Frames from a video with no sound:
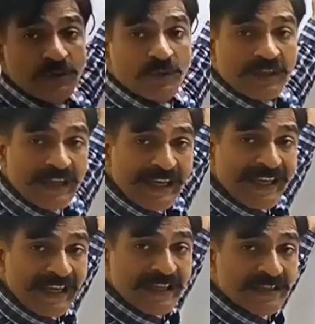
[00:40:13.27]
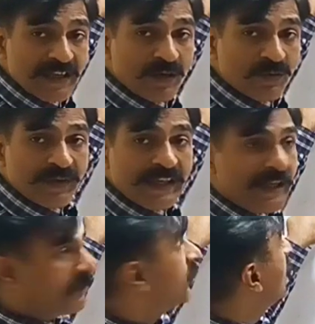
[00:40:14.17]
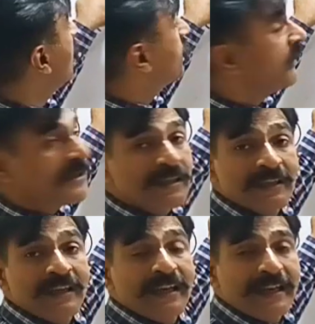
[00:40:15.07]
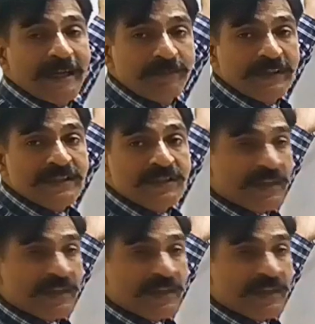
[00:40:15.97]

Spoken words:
your k is now variable of the Laplace